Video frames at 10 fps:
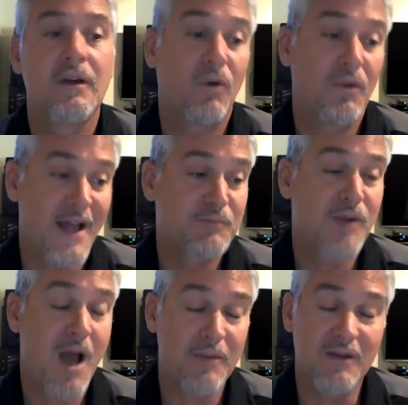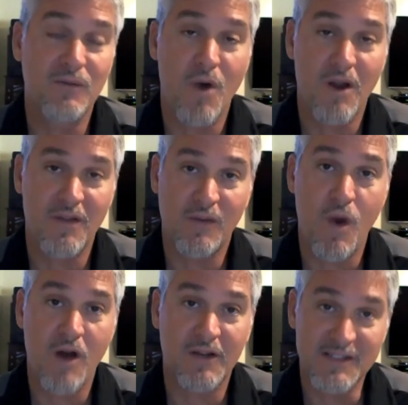well, that's probably one of the
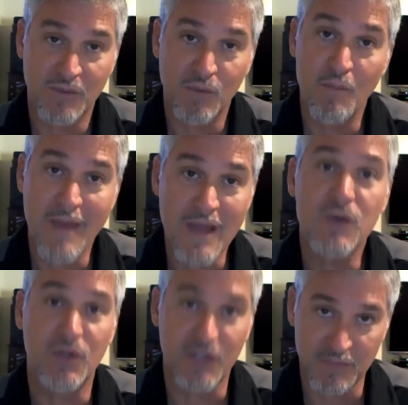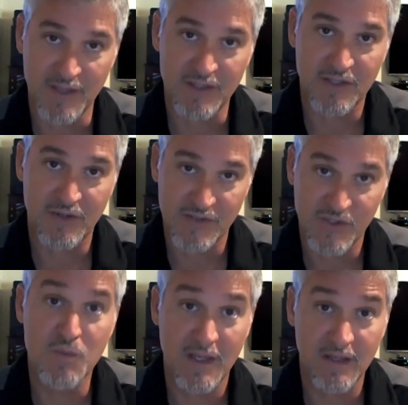qualities that will make you a good mentor is
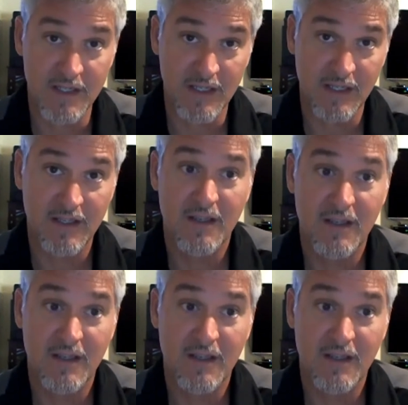humility.